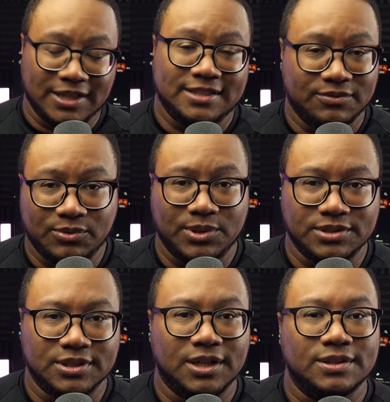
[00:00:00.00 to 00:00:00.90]
less than
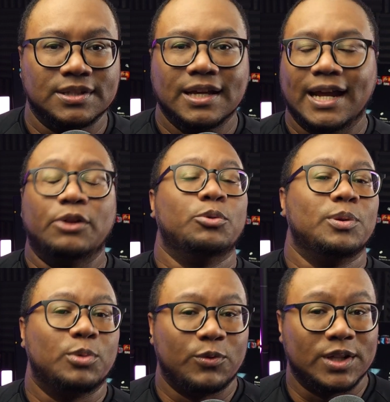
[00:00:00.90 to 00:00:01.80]
$400 and it will be
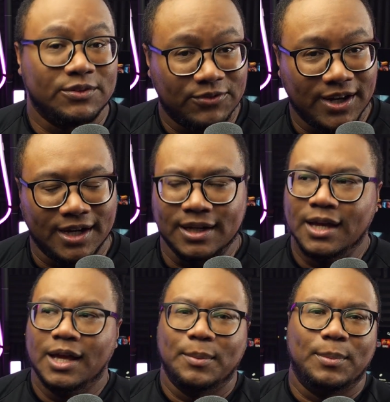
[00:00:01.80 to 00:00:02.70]
perfectly fine,
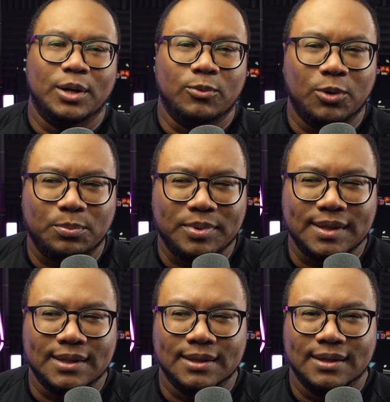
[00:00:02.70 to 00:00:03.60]
but it won't
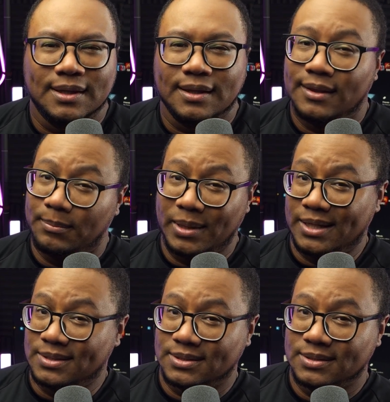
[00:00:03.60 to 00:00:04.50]
be the
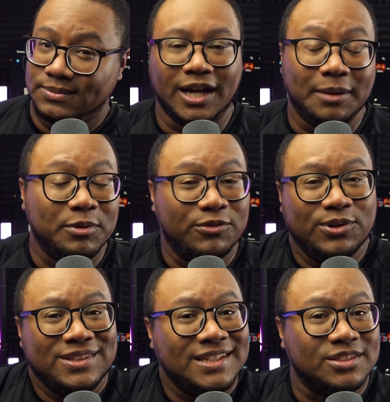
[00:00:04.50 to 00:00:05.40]
best. I prefer
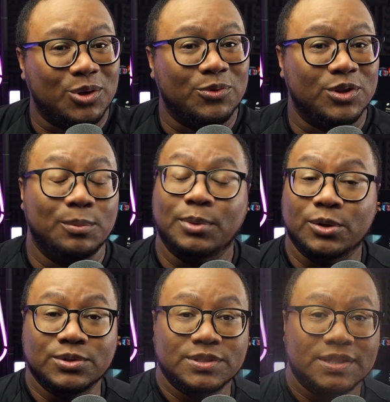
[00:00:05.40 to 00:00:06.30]
these over the Bose